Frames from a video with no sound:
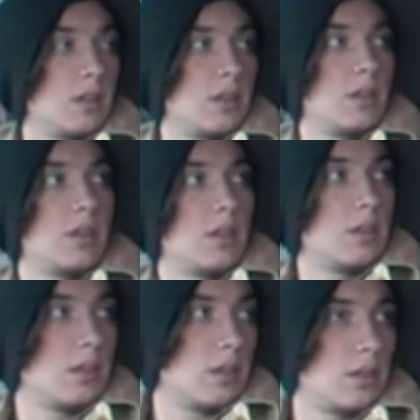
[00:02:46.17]

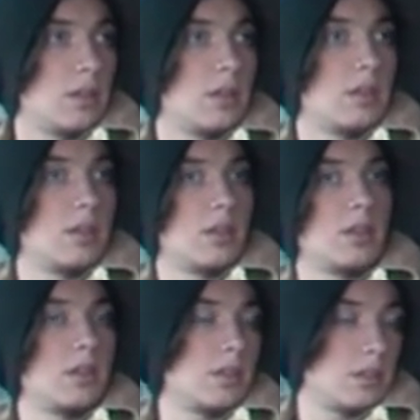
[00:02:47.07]

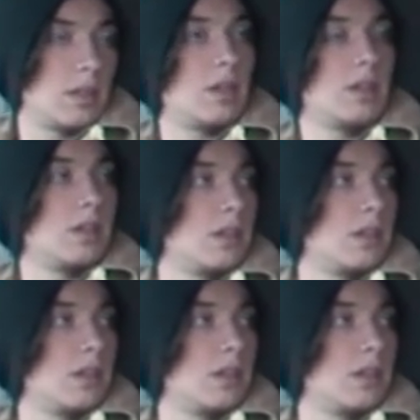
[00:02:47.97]
The person shown says nothing.